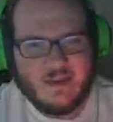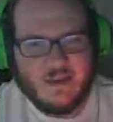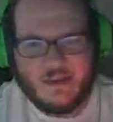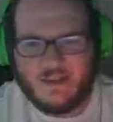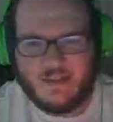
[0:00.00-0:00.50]

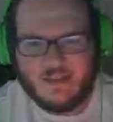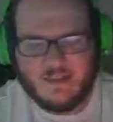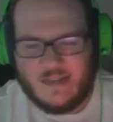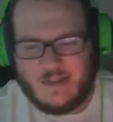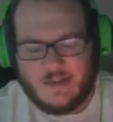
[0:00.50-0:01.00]
Uh,
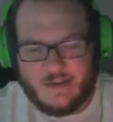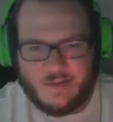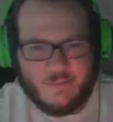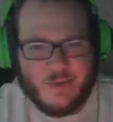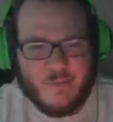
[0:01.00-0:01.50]
I,
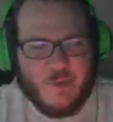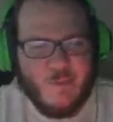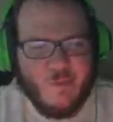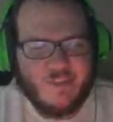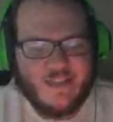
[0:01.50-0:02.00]
uh, but
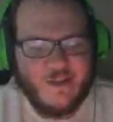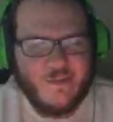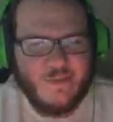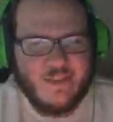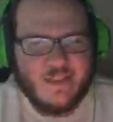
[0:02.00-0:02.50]
people were
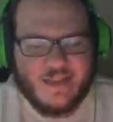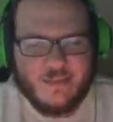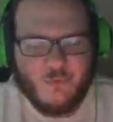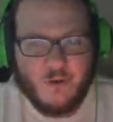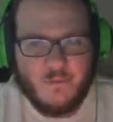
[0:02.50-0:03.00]
telling me that
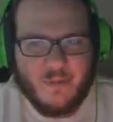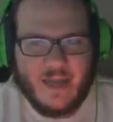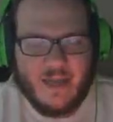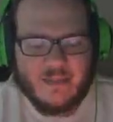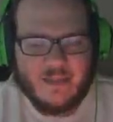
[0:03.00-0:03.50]
the run
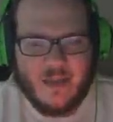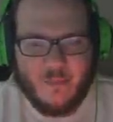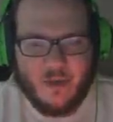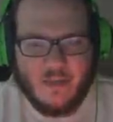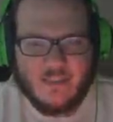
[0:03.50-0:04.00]
back to that
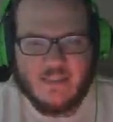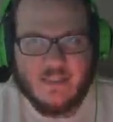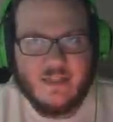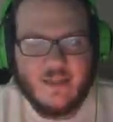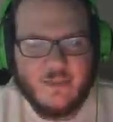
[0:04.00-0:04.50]
boss is
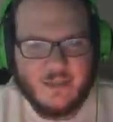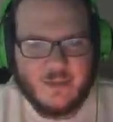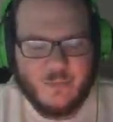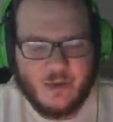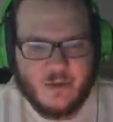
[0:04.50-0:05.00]
nothing
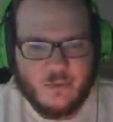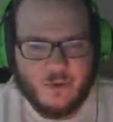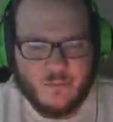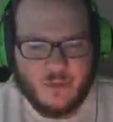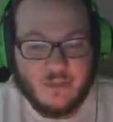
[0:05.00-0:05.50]
compared to
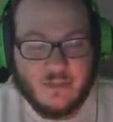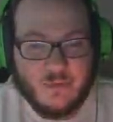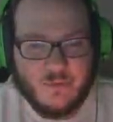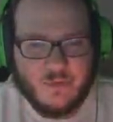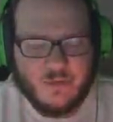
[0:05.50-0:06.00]
what I'm gonna
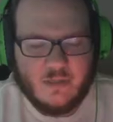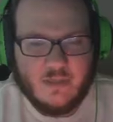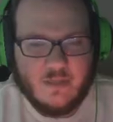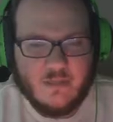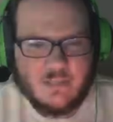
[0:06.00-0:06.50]
deal with in the
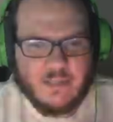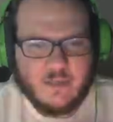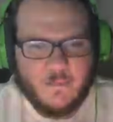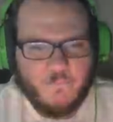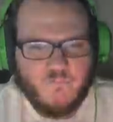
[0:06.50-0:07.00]
DLC.